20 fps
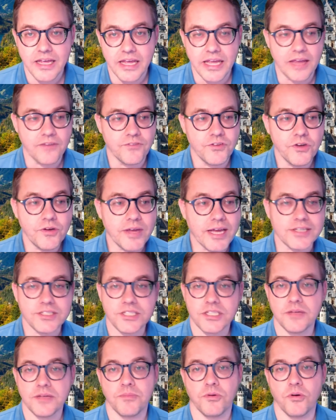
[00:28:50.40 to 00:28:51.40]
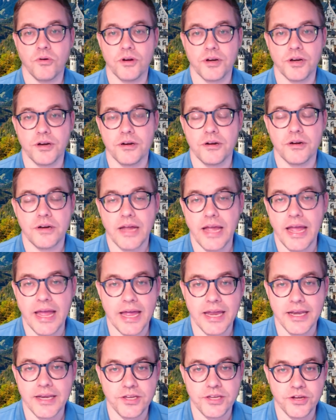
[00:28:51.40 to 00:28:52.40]
If you get to the border
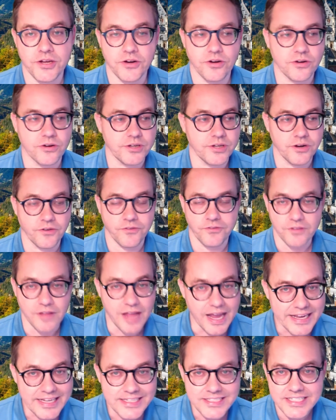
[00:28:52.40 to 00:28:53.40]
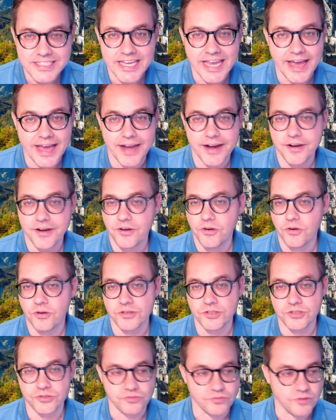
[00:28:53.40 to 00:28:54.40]
and you're you're flying into Canada or
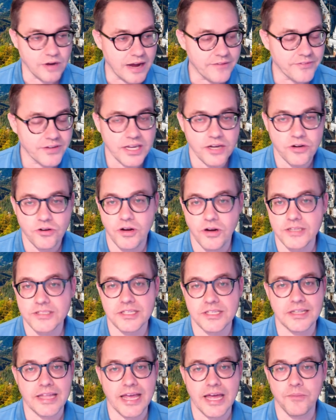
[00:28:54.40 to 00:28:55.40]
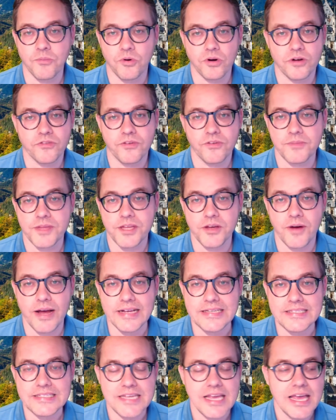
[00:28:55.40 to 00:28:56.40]
driving across the land border from the U
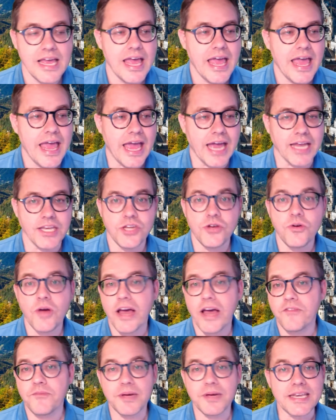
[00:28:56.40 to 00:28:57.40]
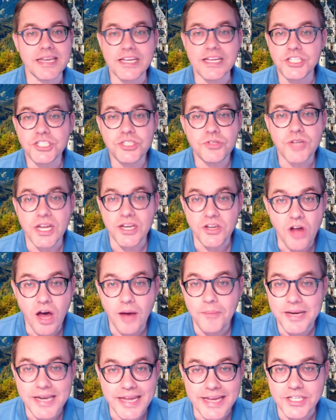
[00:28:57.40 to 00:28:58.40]
S, and you have been issued a
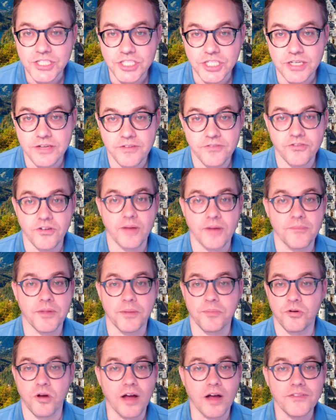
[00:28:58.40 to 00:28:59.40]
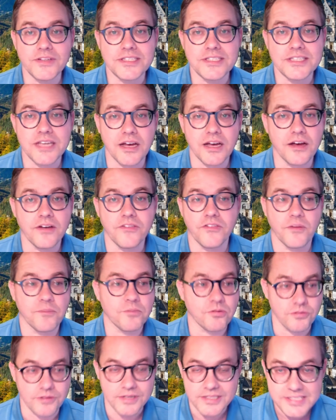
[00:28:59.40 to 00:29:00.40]
nomination from the province of
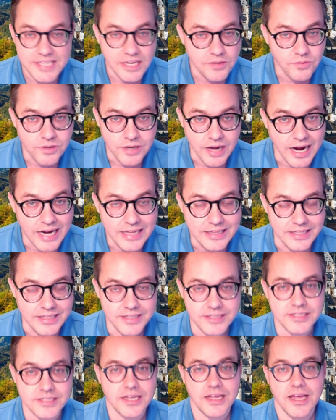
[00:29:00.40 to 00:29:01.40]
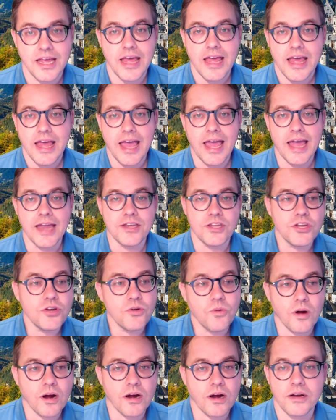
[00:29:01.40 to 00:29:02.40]
Prince Edward Island, and
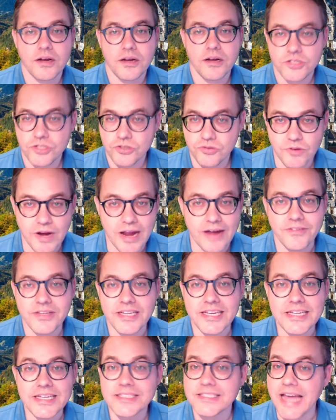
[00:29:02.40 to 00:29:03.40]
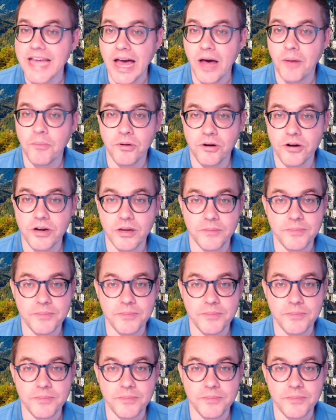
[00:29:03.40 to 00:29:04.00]
you are traveling into Alberta,